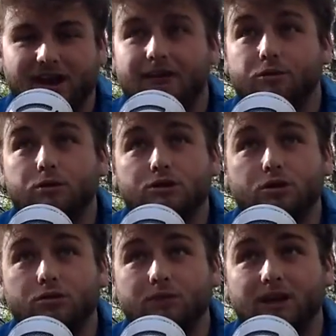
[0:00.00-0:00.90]
If you had
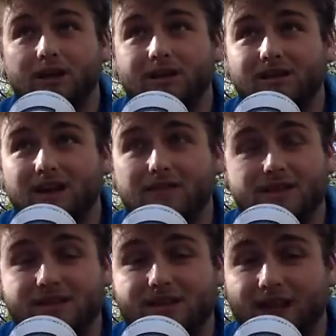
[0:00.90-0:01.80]
told me
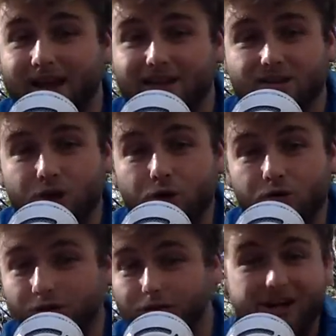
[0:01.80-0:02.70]
even like
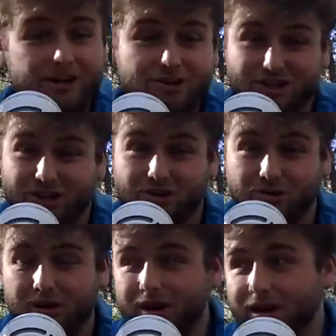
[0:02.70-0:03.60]
2-3 years
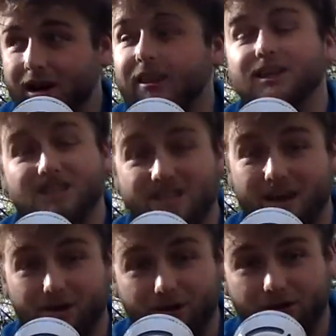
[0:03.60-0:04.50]
ago, this is
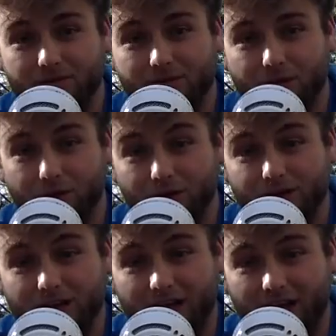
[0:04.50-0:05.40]
how your career
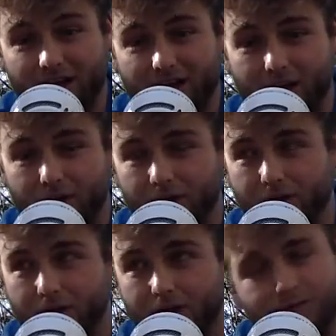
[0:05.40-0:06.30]
is going to end, I would have
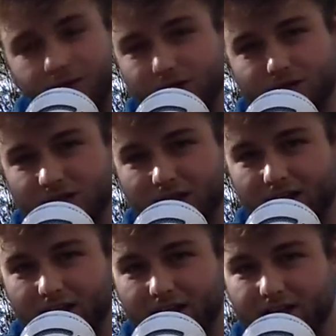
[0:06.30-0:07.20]
thought you're just
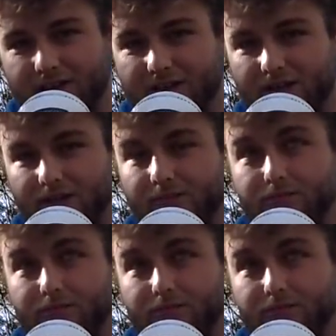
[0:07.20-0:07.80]
saying that to